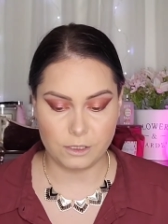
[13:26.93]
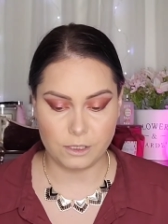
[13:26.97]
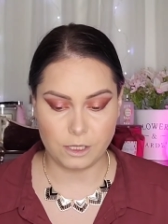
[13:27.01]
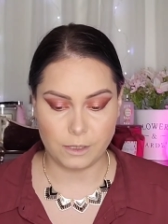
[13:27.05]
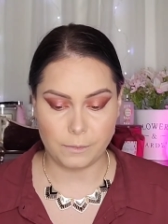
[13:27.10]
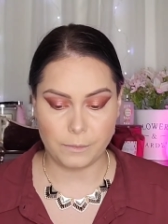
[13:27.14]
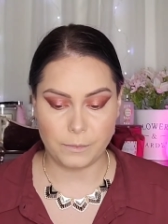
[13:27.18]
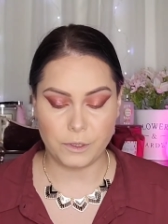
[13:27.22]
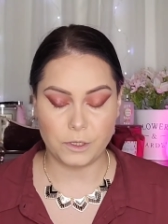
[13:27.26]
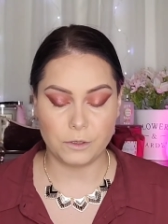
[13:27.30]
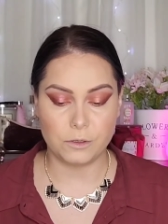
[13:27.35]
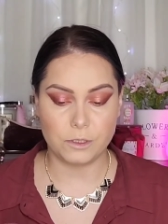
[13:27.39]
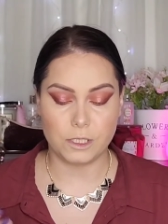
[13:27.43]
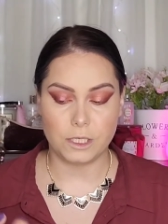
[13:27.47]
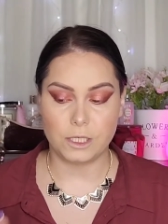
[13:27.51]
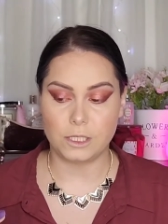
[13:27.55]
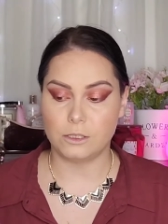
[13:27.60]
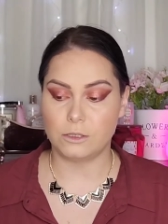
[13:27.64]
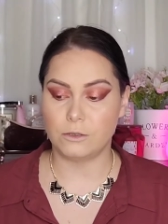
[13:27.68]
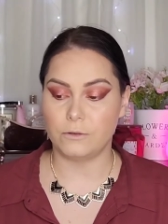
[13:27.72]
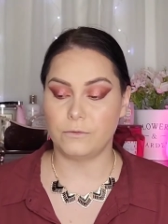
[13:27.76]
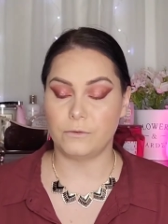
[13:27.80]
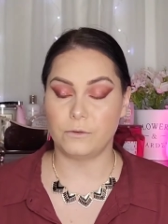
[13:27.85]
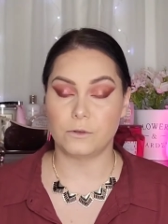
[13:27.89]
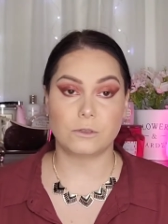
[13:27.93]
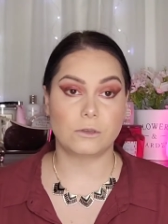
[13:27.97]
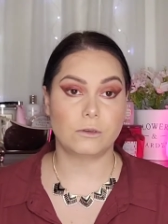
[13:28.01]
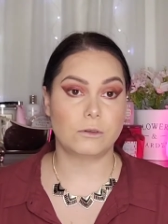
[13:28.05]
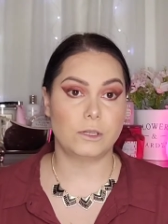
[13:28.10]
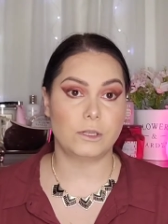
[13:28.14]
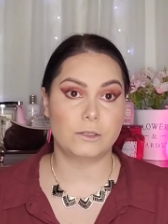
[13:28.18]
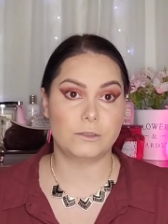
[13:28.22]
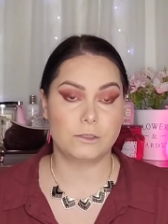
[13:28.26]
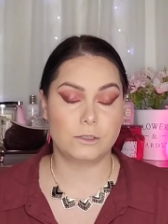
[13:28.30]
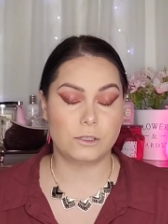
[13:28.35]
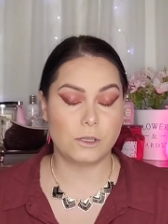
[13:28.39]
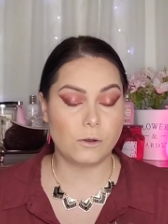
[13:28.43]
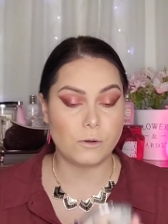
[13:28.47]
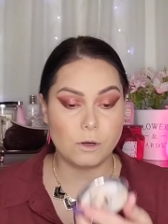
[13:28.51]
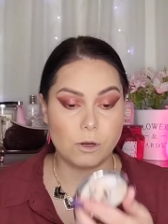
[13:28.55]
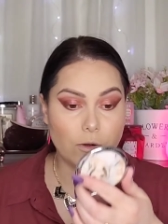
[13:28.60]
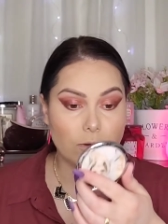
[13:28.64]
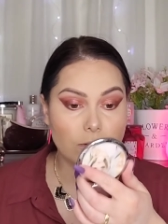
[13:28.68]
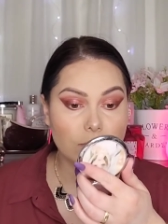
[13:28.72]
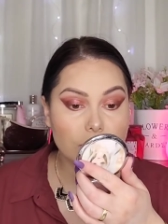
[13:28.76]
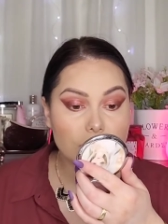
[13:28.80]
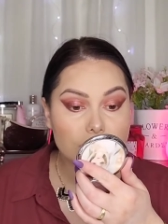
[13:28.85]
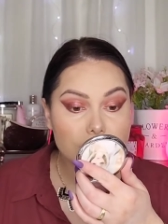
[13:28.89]
I'm using it for so
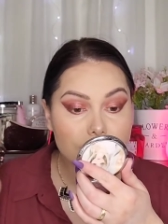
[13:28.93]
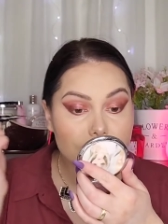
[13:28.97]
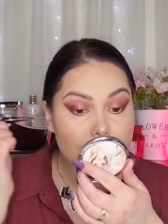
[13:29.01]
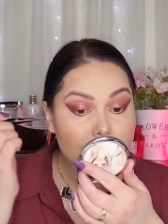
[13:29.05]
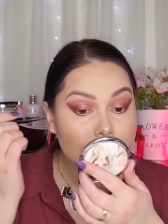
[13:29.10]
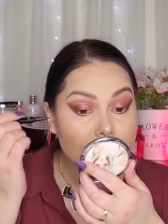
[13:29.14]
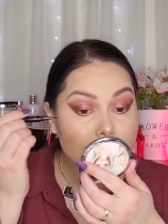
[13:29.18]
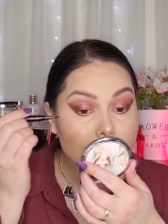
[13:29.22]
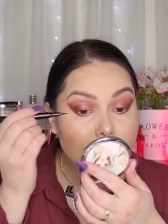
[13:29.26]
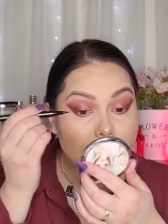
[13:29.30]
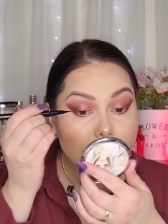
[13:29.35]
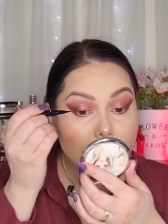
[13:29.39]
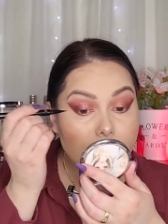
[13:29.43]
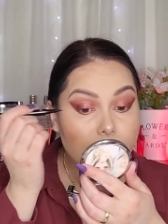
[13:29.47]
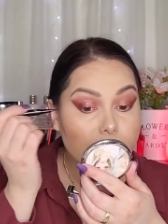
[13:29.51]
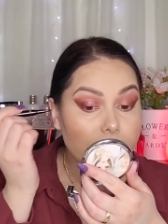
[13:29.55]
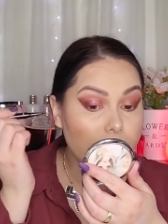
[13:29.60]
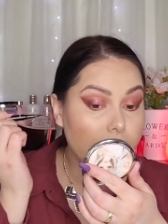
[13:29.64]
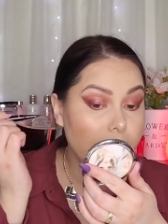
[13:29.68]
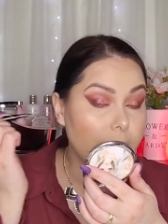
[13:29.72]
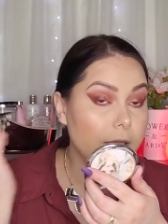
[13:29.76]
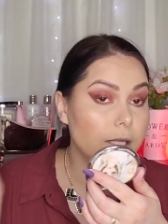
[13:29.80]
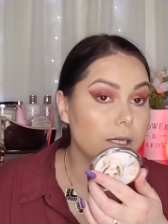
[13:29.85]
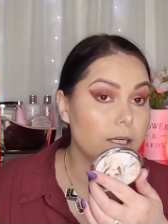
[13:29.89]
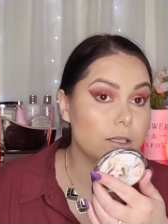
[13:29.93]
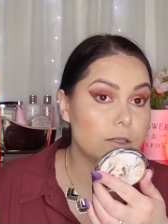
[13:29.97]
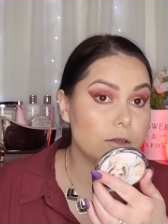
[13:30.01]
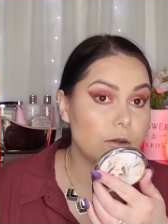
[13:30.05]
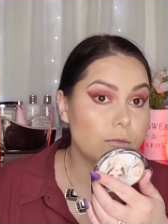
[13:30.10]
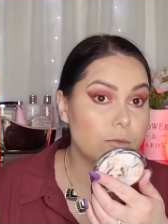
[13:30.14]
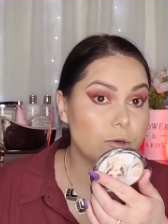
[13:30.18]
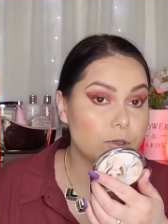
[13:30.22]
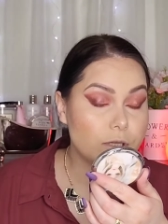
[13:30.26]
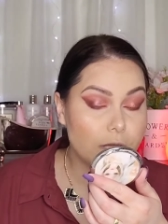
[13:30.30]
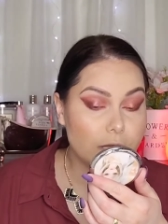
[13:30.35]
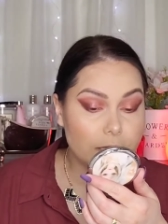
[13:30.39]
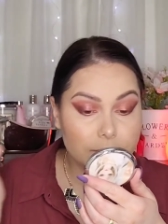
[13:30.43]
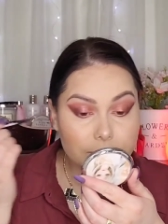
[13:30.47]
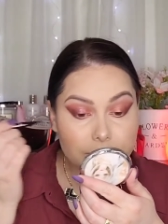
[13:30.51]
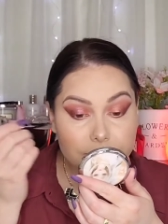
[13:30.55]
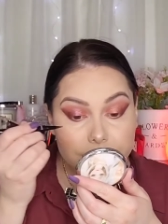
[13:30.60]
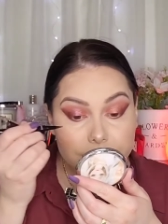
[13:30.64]
long, and it's almost gone.